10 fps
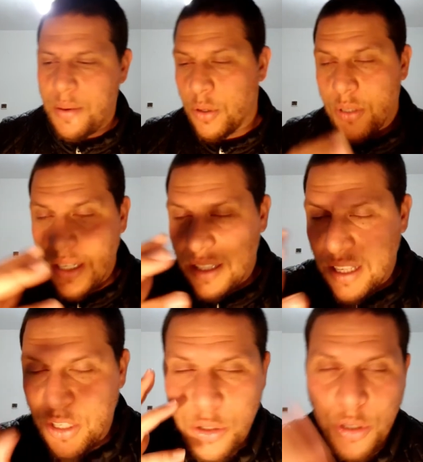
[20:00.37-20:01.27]
not saying
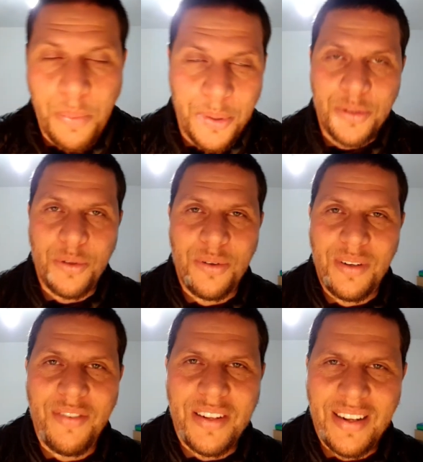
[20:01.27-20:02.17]
that you're supposed to
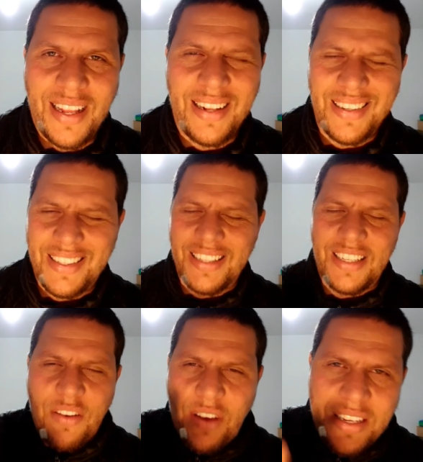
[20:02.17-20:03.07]
live and attend I just
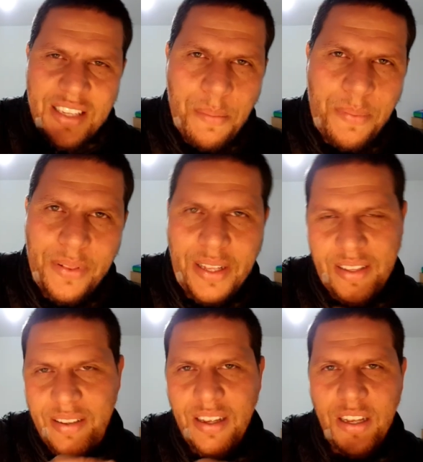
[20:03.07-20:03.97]
gave an example that
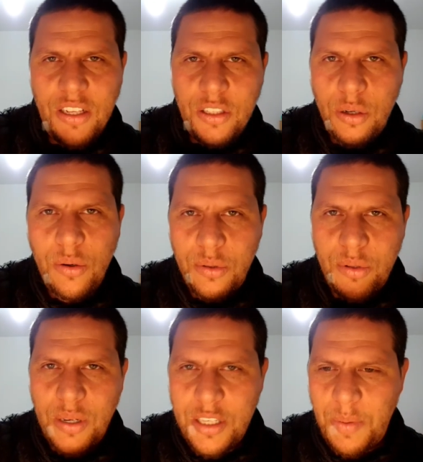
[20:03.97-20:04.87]
to
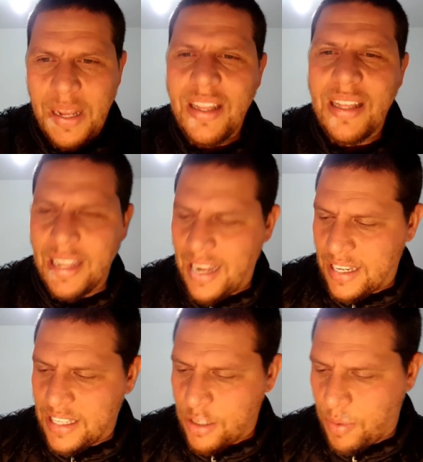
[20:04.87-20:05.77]
to explain it in an
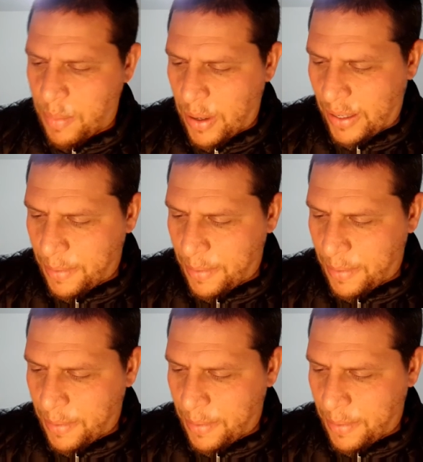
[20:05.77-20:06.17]
extreme way